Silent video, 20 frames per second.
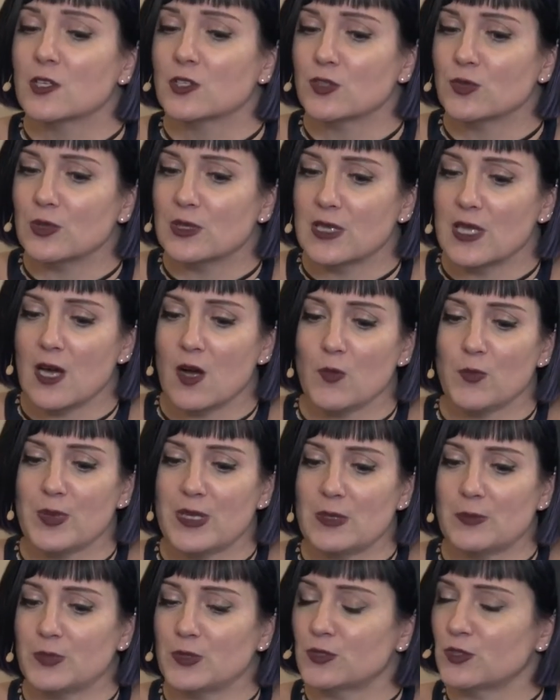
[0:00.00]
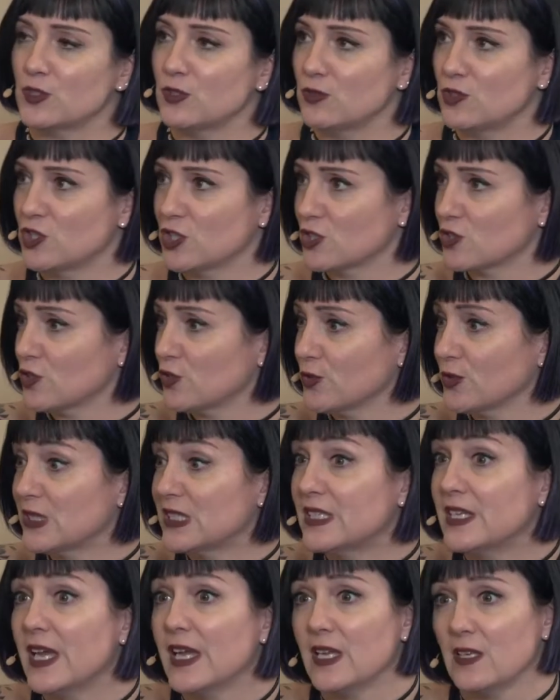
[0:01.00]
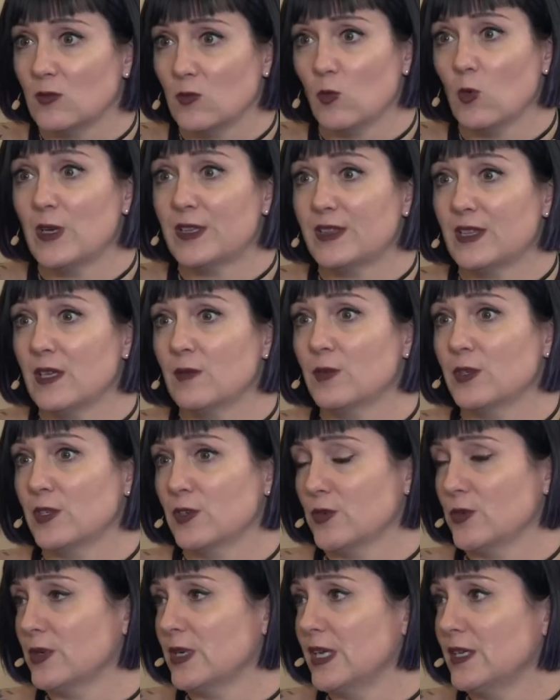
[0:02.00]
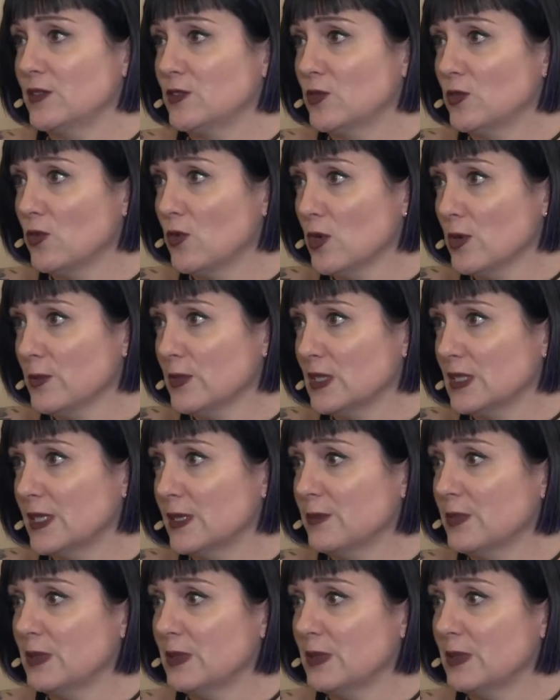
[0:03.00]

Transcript: to allow people to just create what they would create normally,